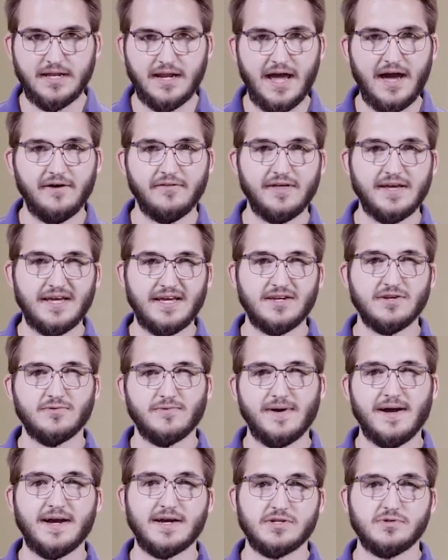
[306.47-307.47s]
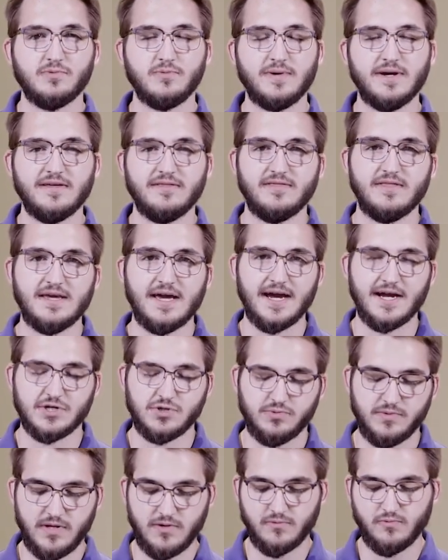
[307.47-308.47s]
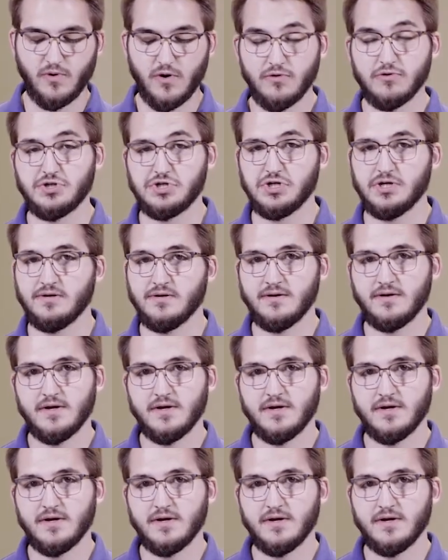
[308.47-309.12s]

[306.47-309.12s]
And how they interact with the actual erosion.